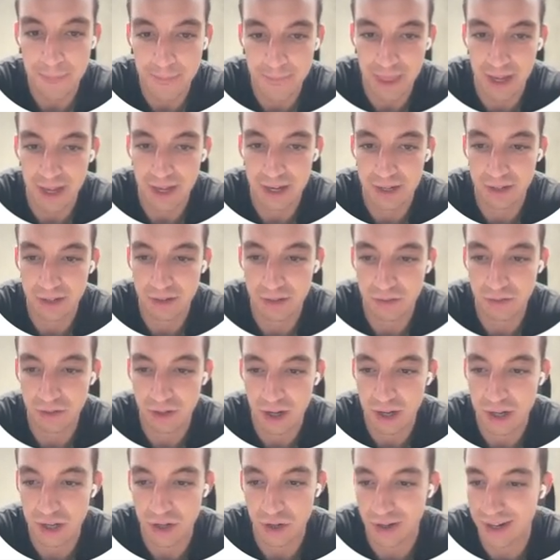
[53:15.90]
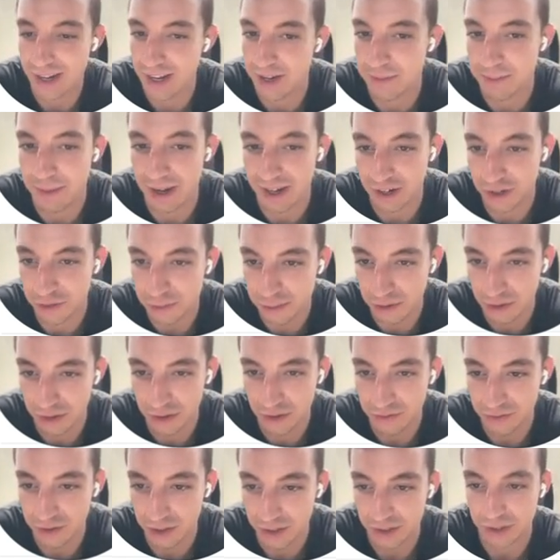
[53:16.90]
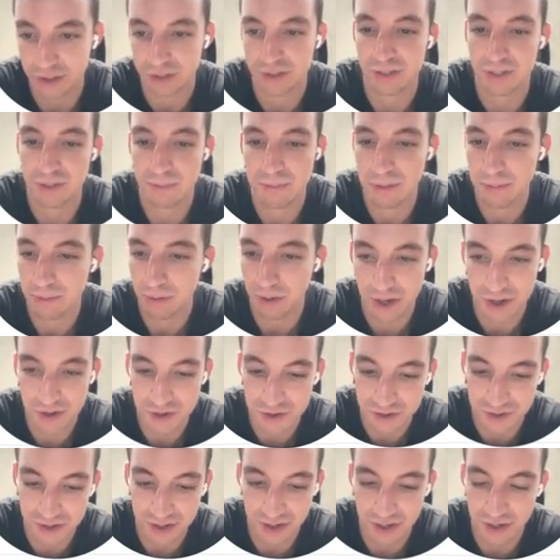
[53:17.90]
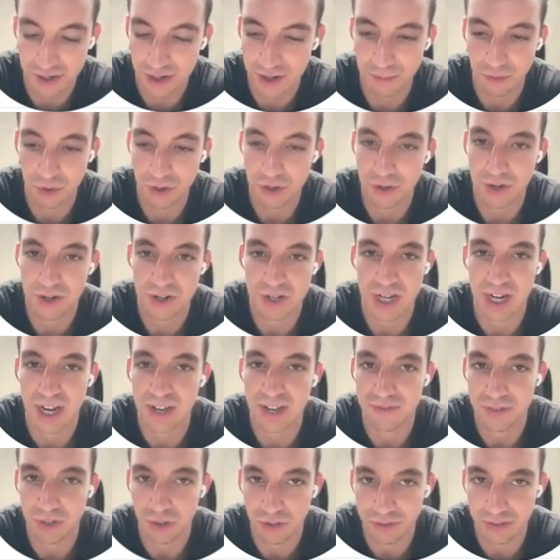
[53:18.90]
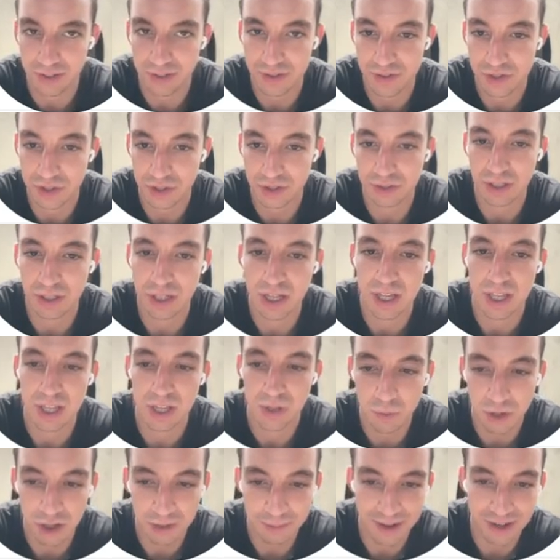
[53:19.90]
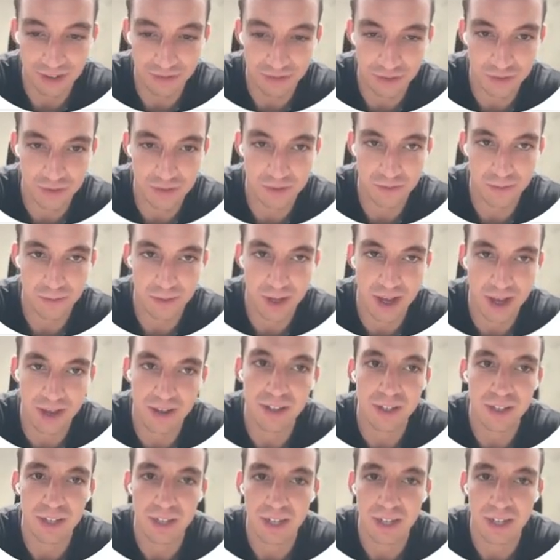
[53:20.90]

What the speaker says: then your lead magnet is probably not very good, and people are interested in what you actually have to offer. So you can work backwards from there